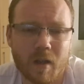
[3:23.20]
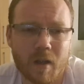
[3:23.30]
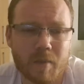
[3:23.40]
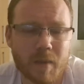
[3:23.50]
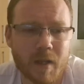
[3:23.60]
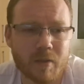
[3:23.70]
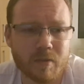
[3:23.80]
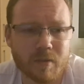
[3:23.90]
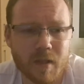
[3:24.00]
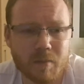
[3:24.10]

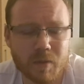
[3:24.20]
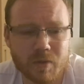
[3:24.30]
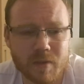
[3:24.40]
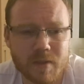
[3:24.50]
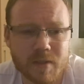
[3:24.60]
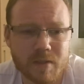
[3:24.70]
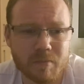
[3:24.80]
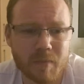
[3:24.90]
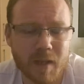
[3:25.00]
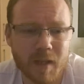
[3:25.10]
about immigrants
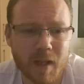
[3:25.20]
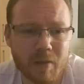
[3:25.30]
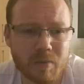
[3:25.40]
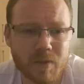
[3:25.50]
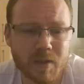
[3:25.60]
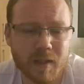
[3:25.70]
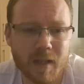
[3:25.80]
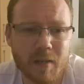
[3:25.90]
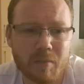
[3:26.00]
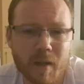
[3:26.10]
being able to
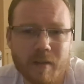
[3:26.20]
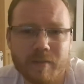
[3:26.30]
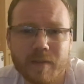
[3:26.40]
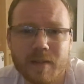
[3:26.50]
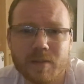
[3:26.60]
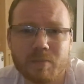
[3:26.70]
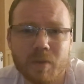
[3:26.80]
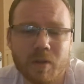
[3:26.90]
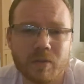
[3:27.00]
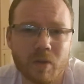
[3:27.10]
claim benefits
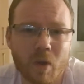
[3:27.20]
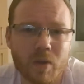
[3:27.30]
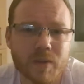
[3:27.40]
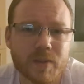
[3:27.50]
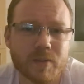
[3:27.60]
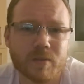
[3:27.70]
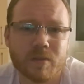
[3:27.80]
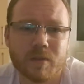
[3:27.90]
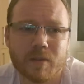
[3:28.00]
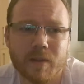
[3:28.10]
but not
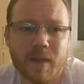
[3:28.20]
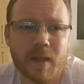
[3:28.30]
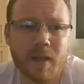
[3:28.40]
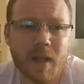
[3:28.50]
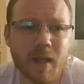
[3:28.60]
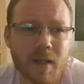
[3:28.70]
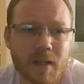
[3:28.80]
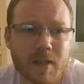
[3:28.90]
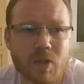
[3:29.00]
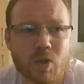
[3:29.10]
the
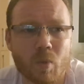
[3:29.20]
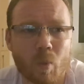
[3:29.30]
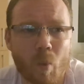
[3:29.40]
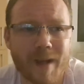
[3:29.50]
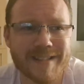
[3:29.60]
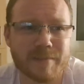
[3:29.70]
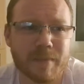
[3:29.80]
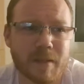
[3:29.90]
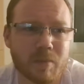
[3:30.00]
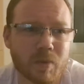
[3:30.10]
English white
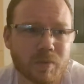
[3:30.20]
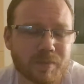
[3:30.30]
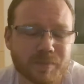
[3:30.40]
people.